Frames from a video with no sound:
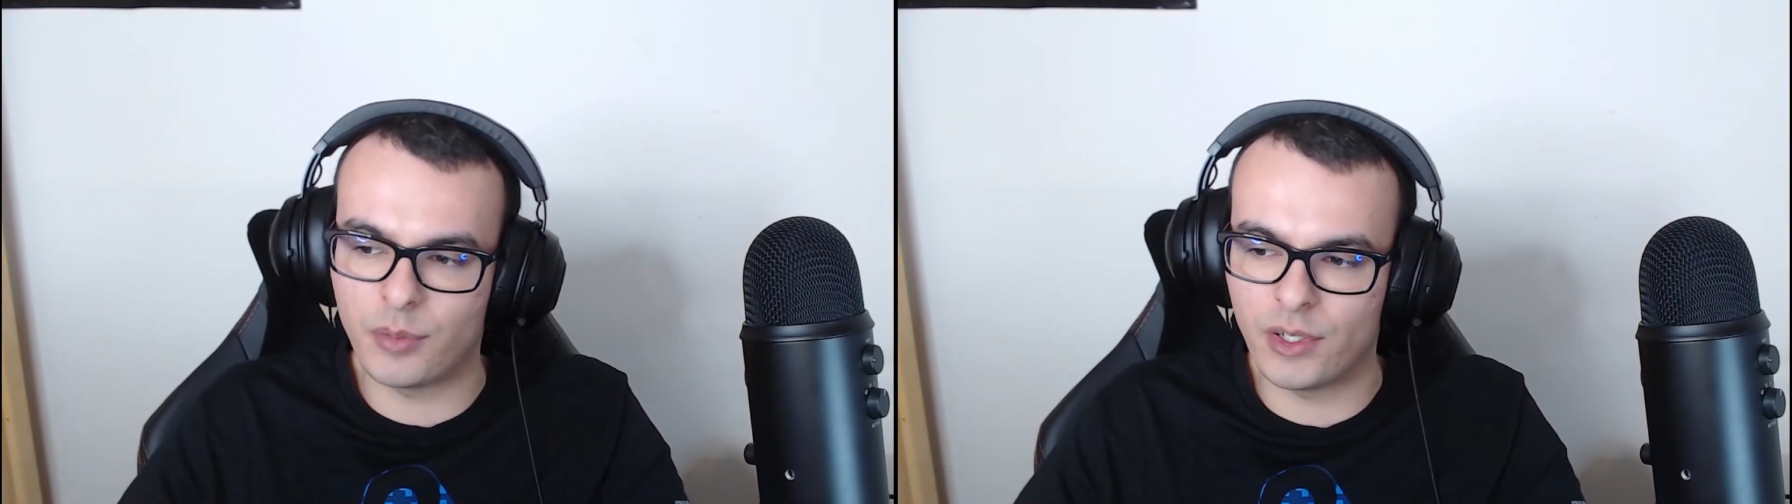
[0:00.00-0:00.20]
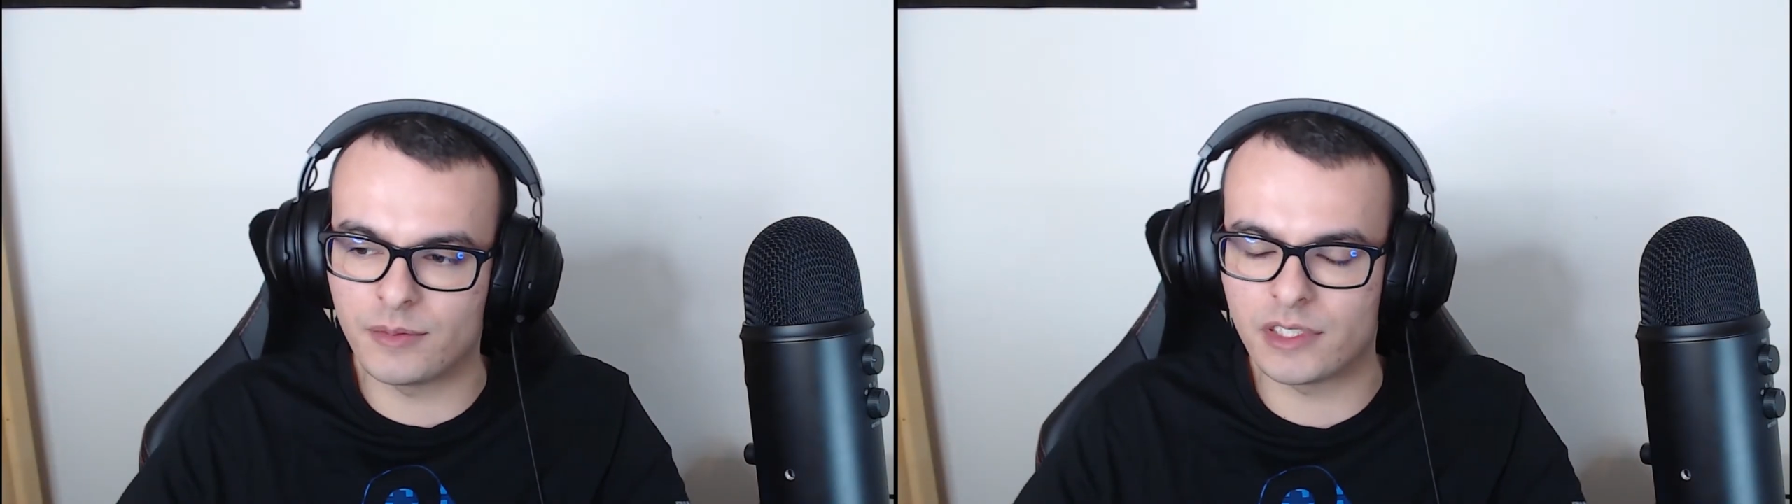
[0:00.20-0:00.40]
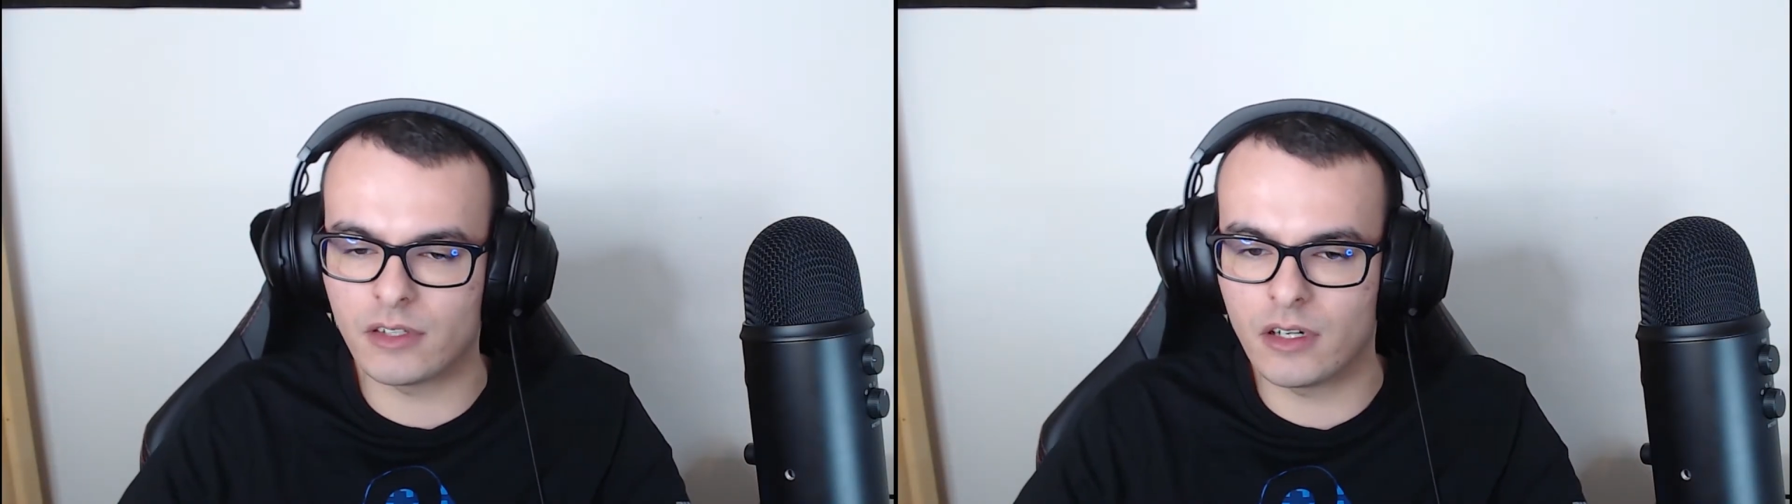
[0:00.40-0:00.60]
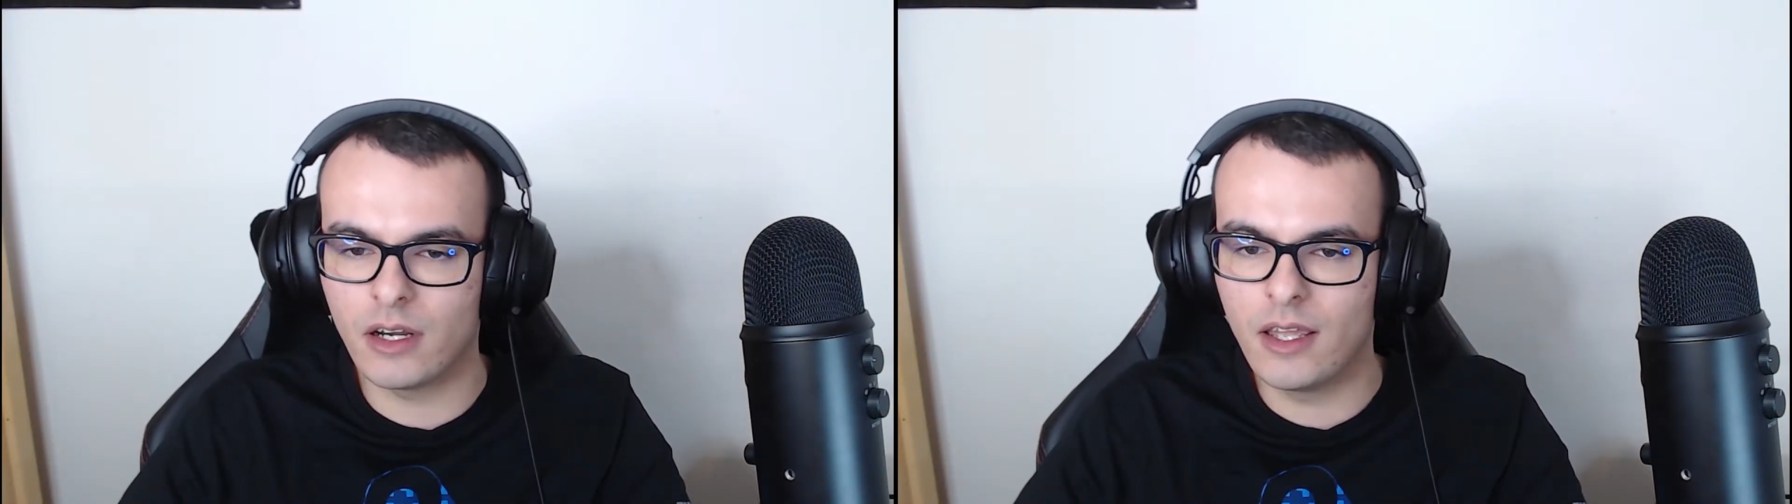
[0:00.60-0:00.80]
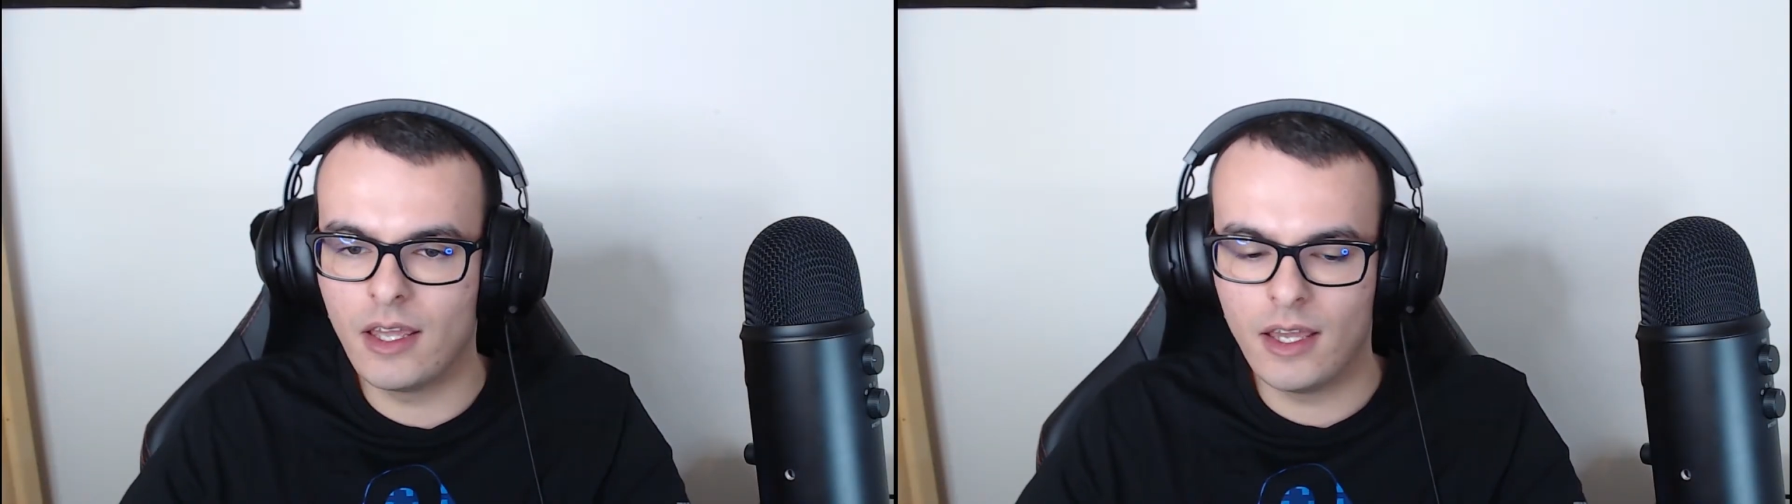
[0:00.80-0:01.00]
Prism Star.
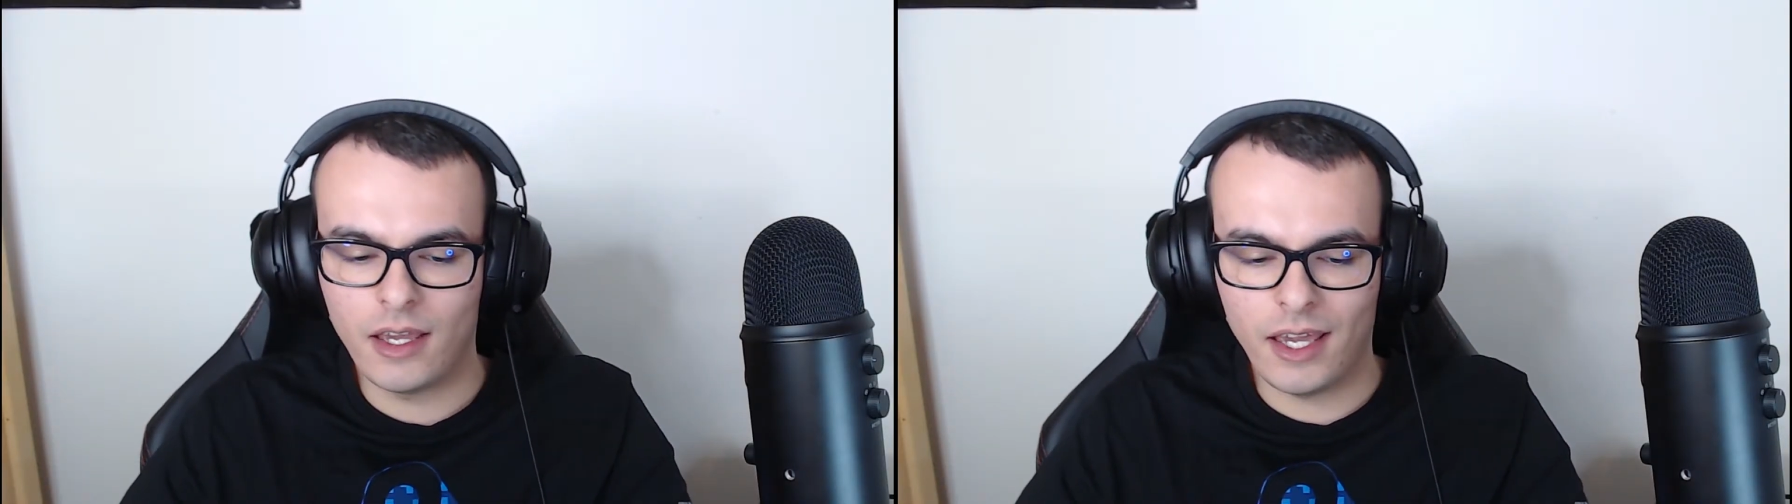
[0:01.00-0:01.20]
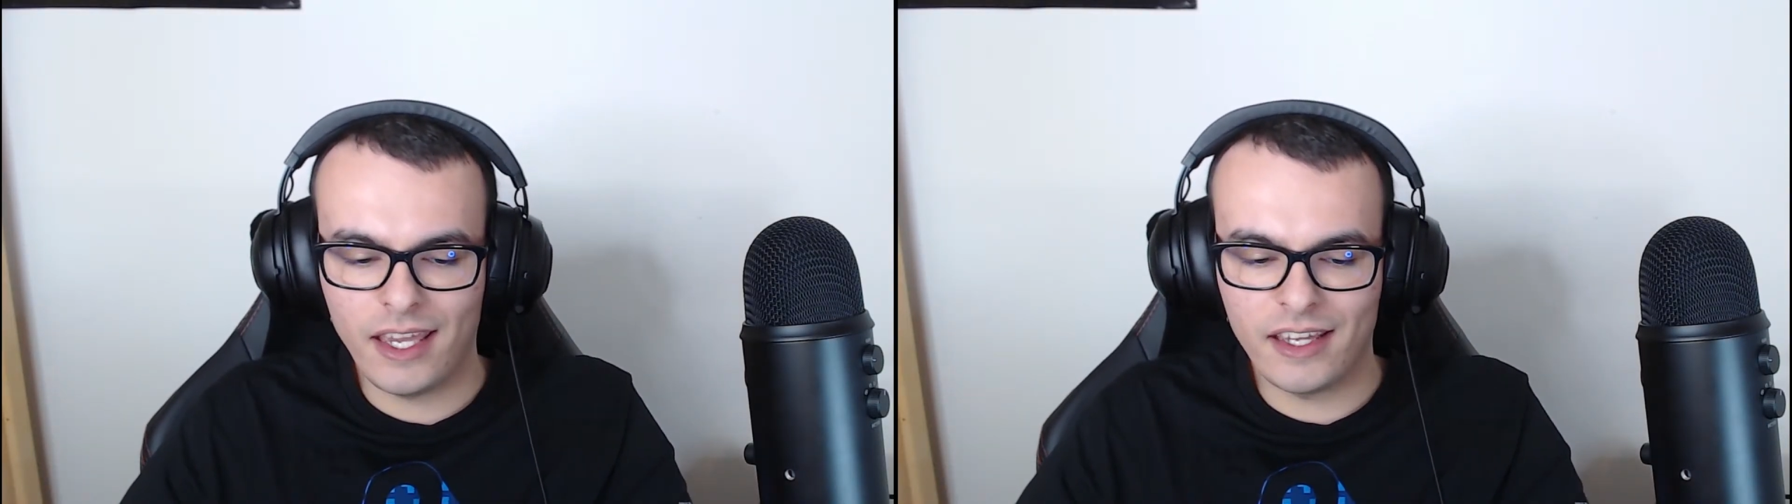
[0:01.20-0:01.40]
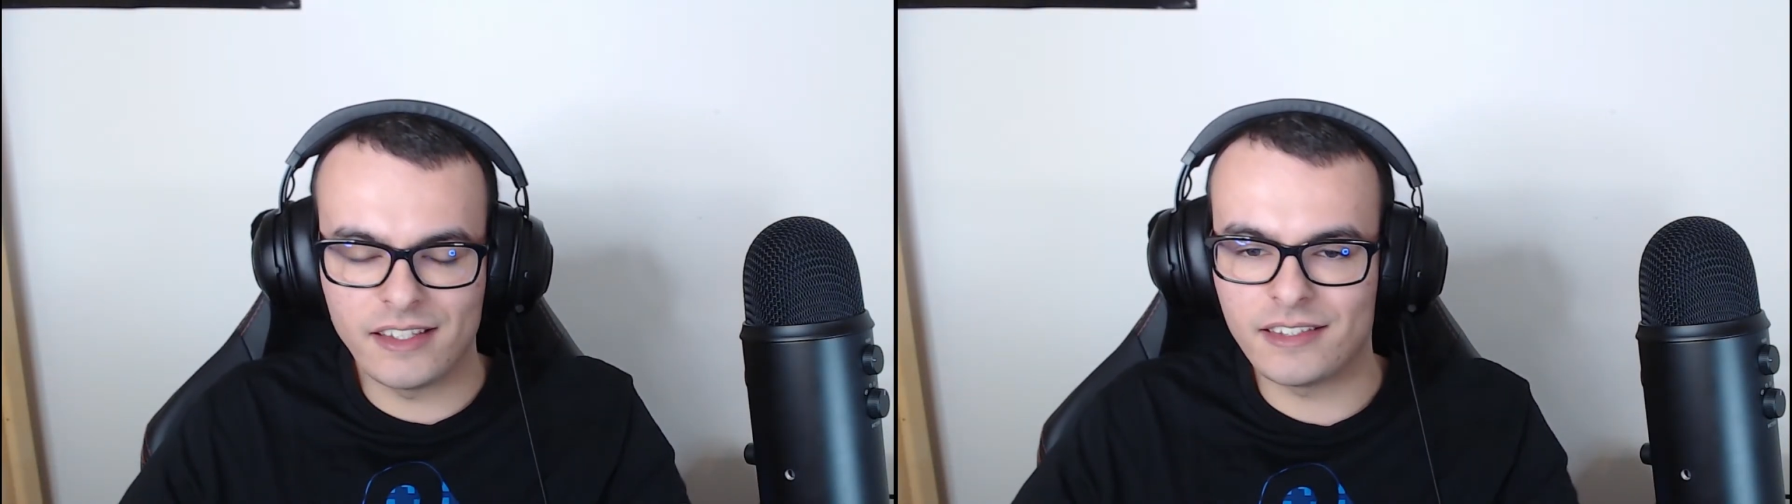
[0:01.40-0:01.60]
And